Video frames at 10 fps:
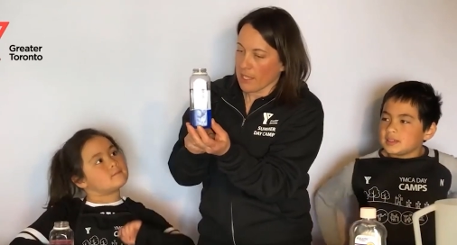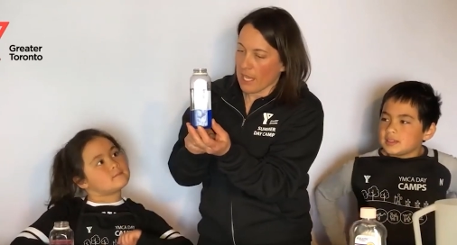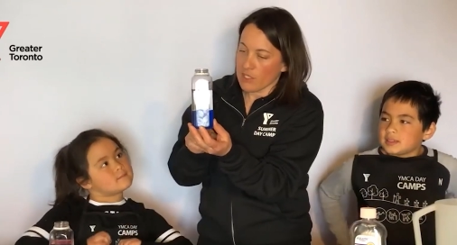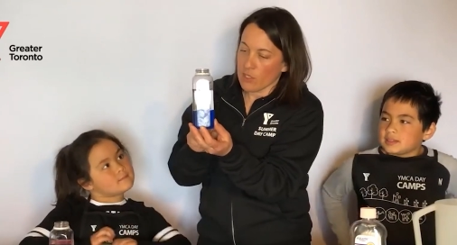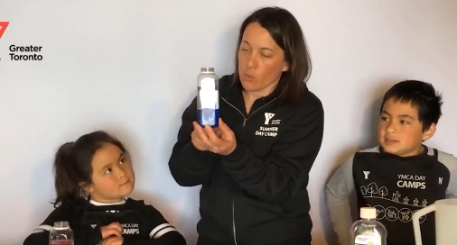
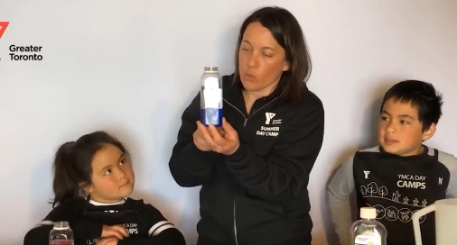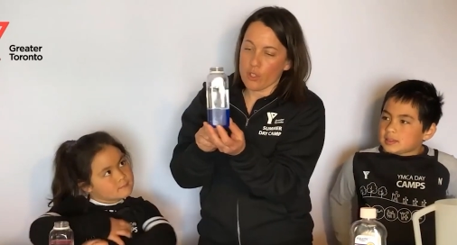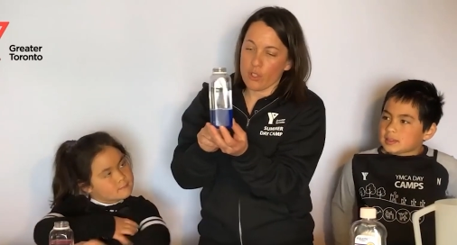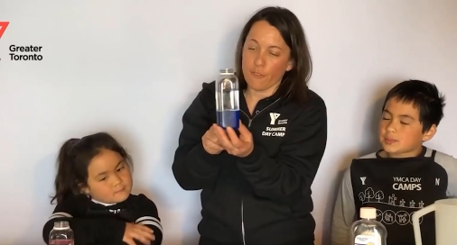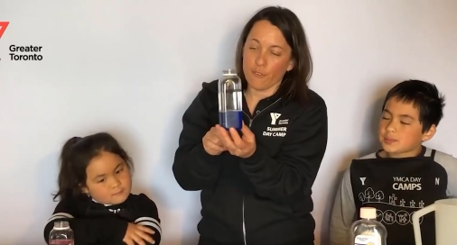Speaker 1: Okay, so the
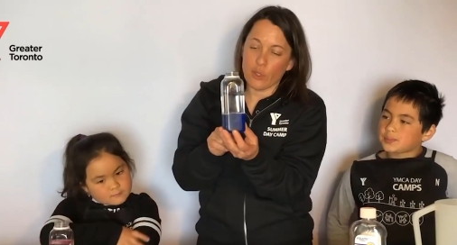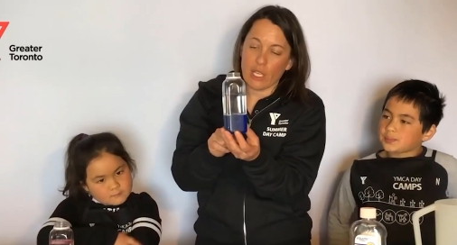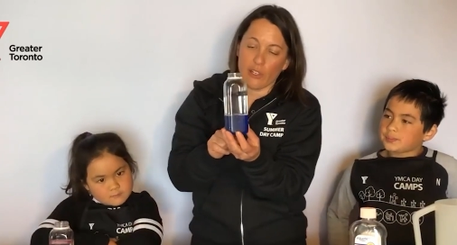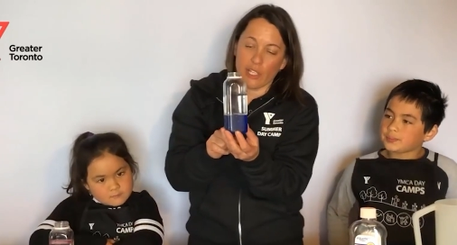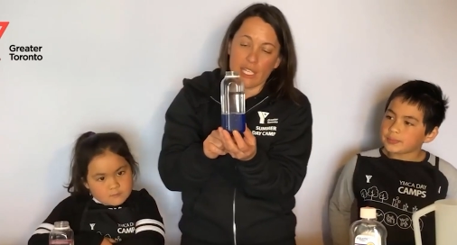water and the food
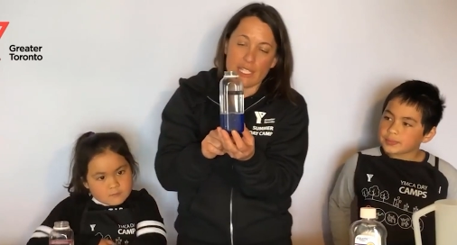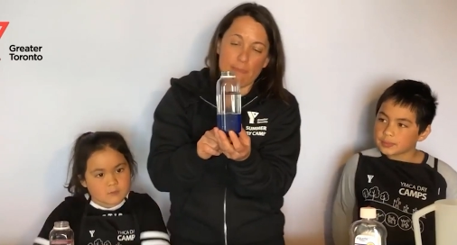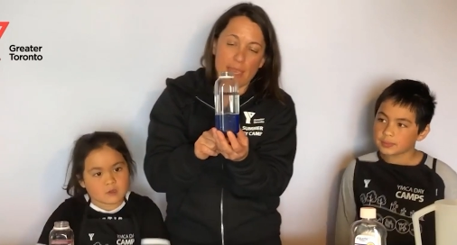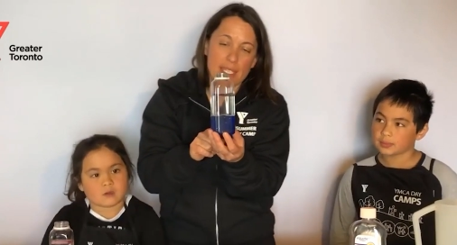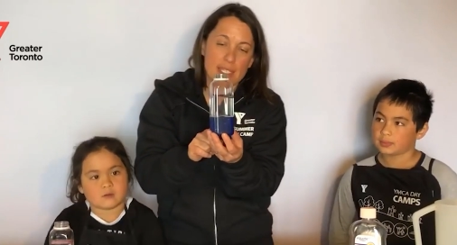coloring has
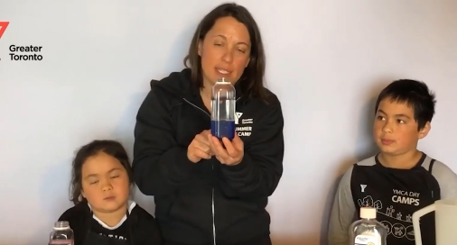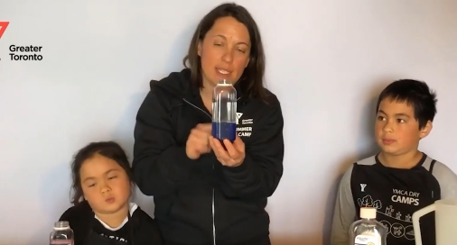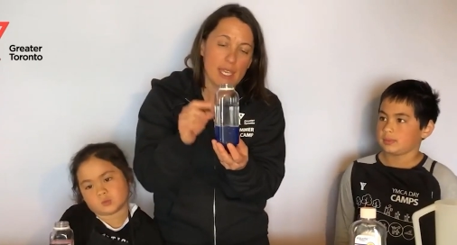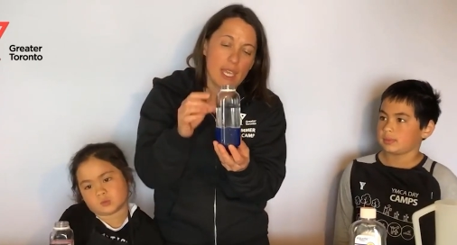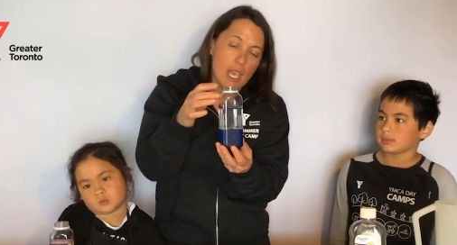
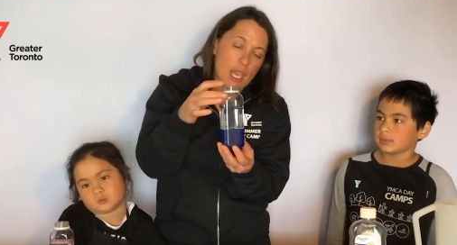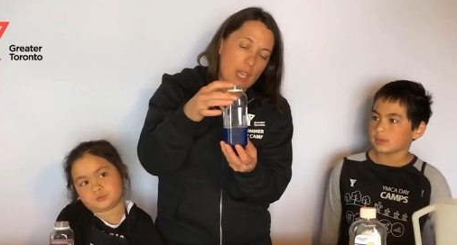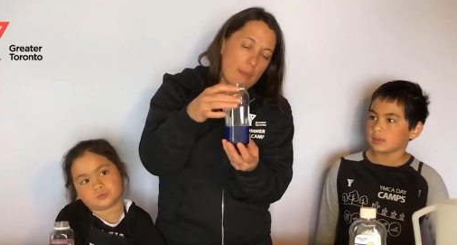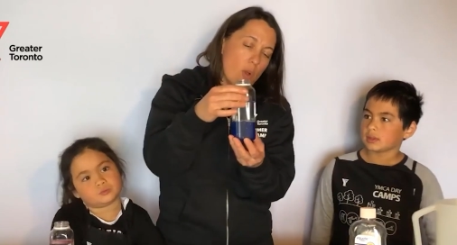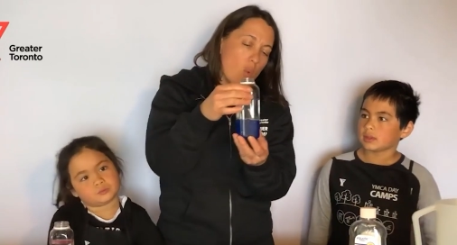mixed.
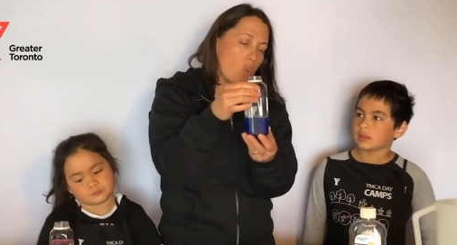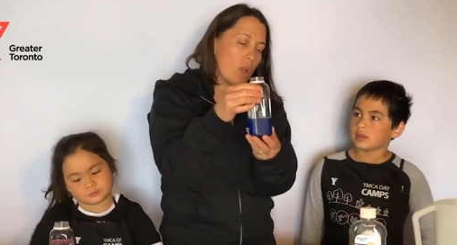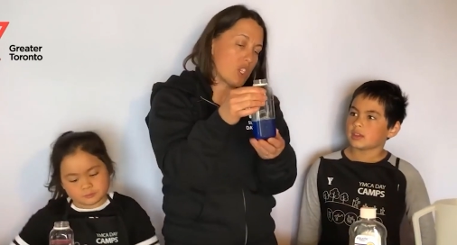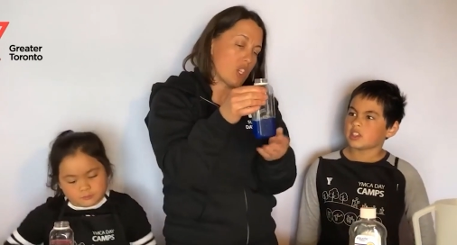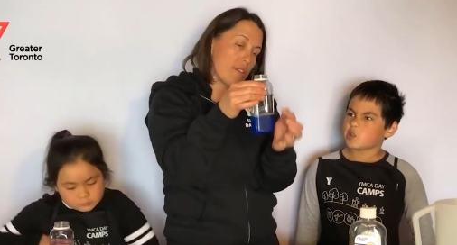Um,
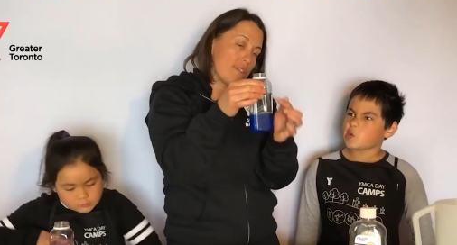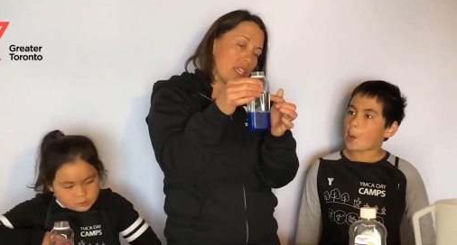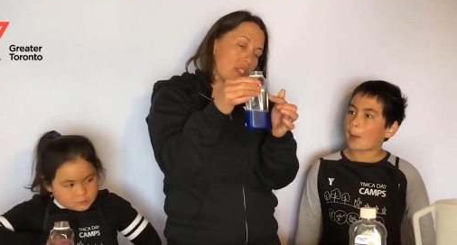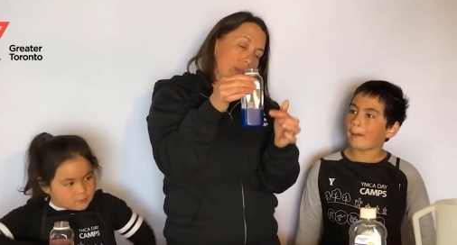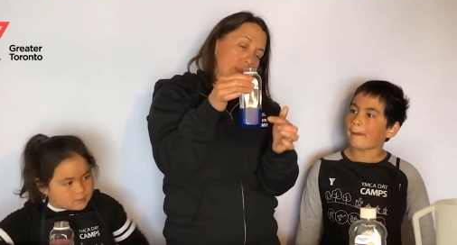which of
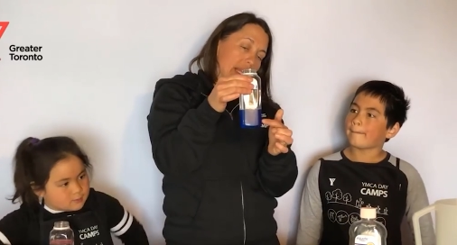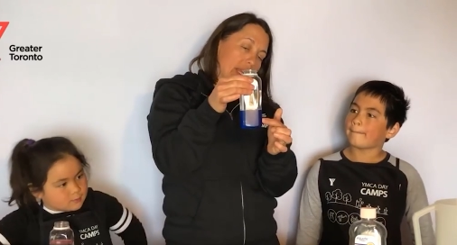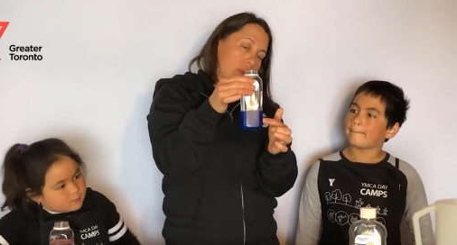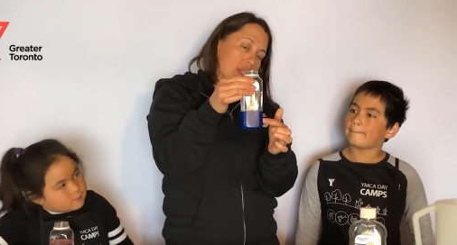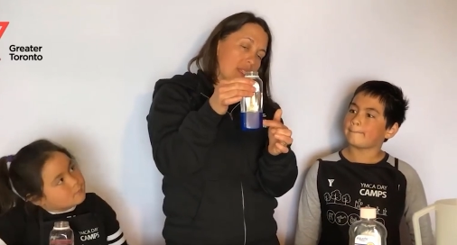these two
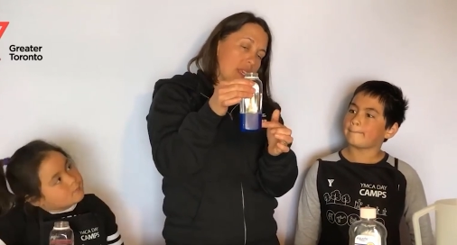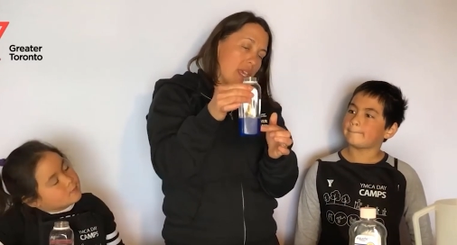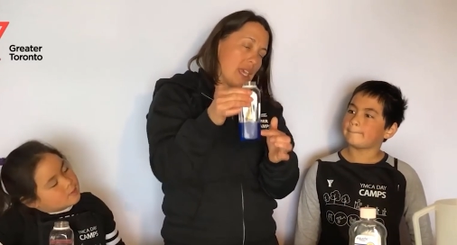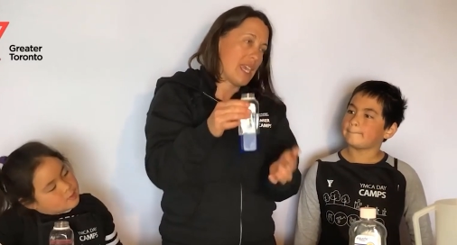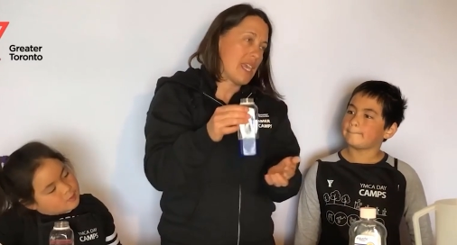liquids
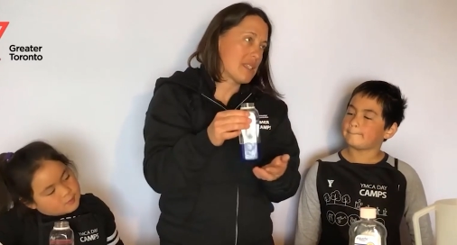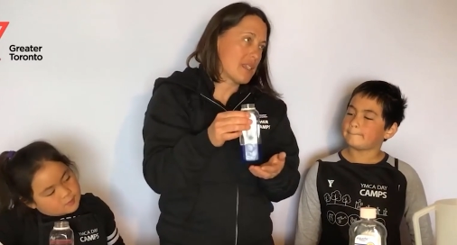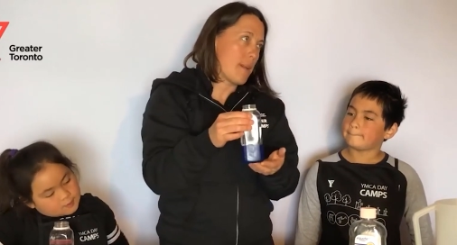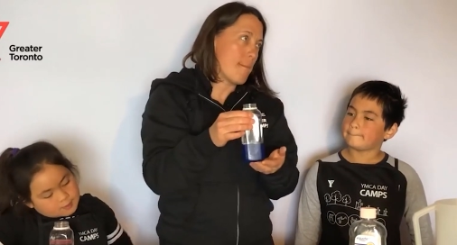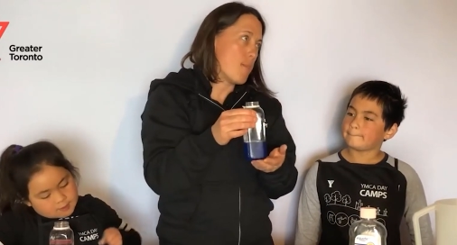
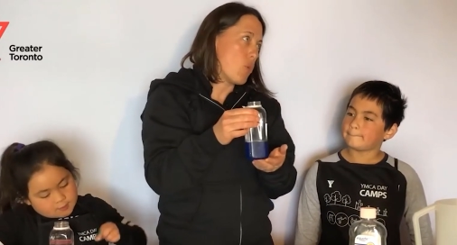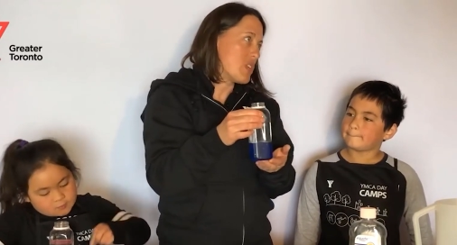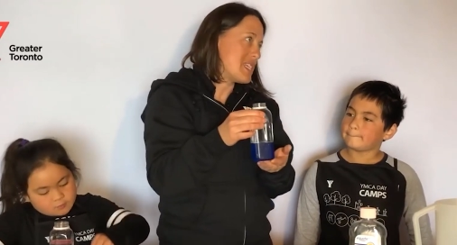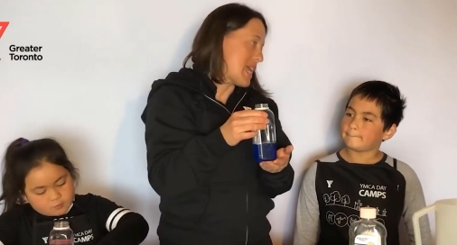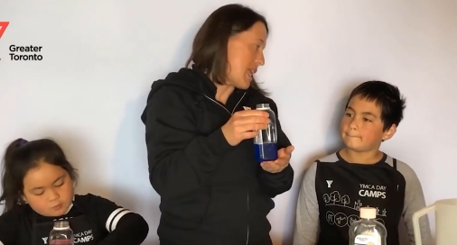is
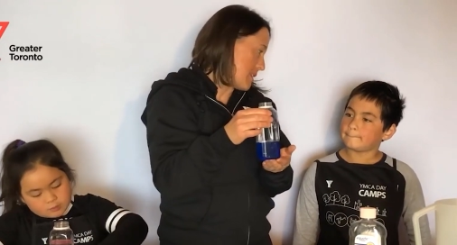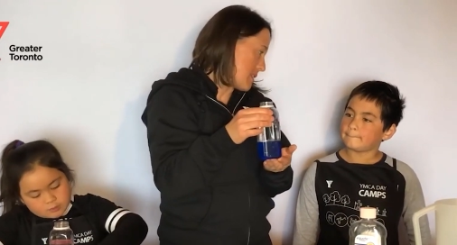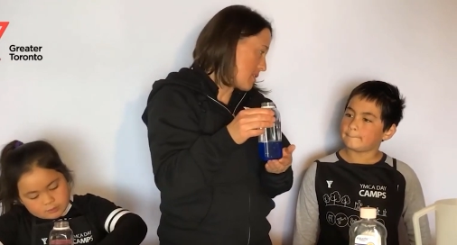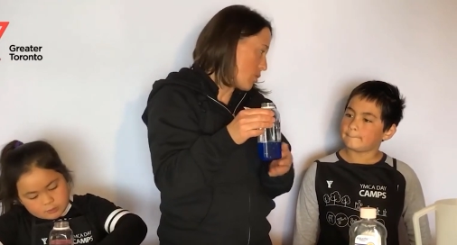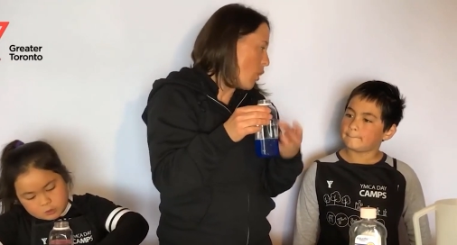more
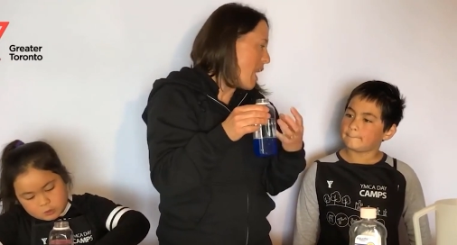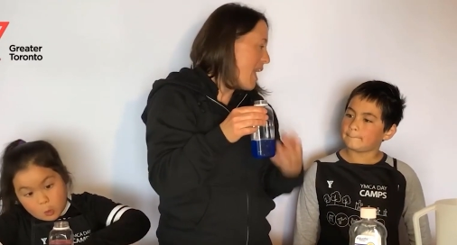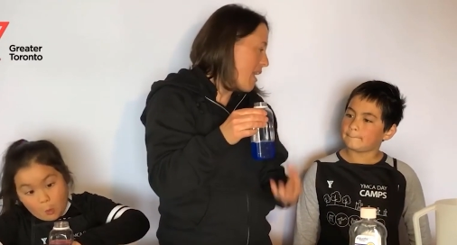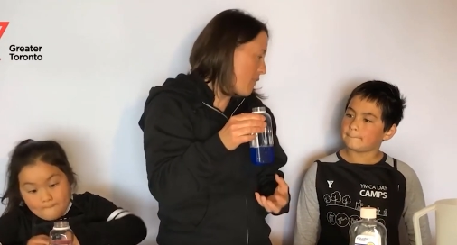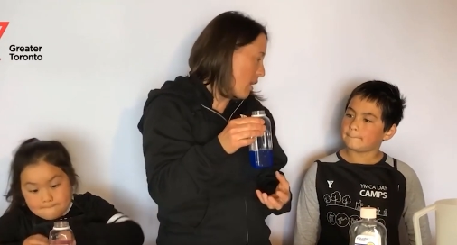dense or
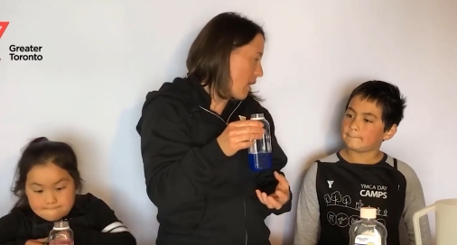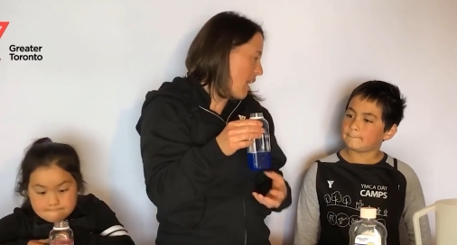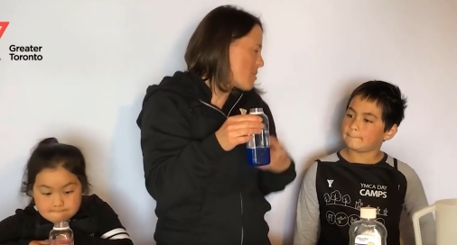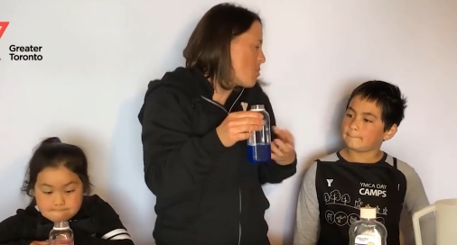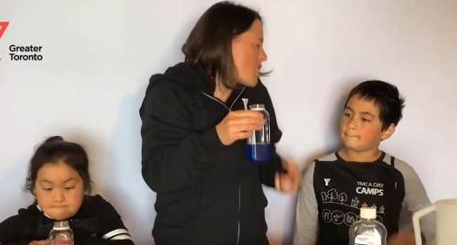heavier,
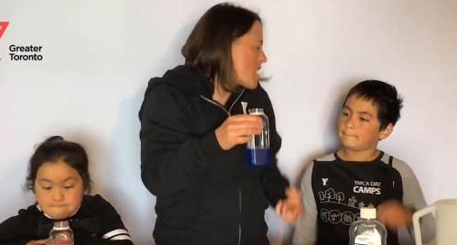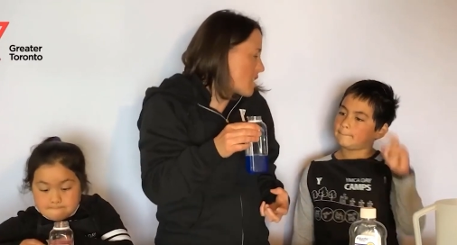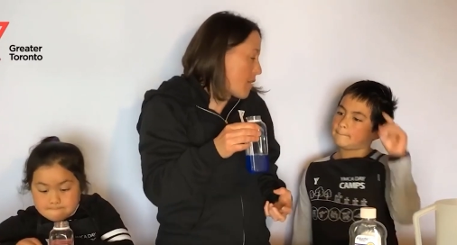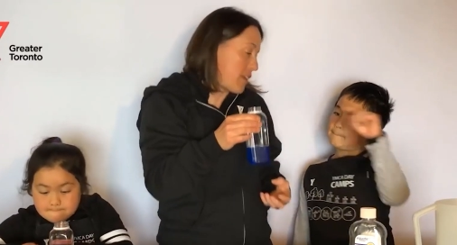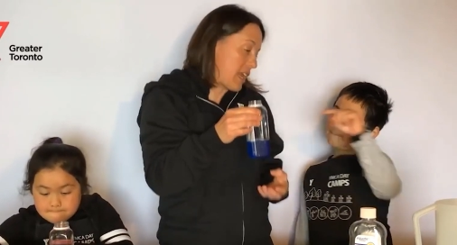has more
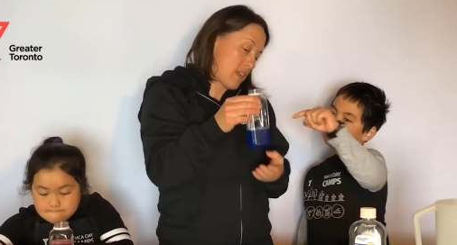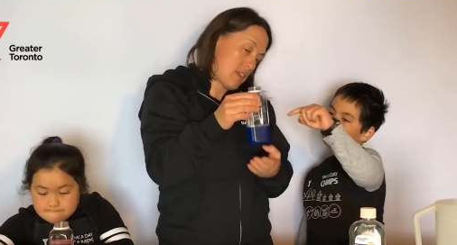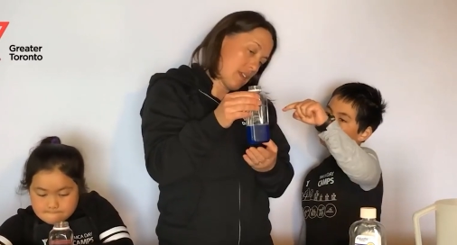stuff in it?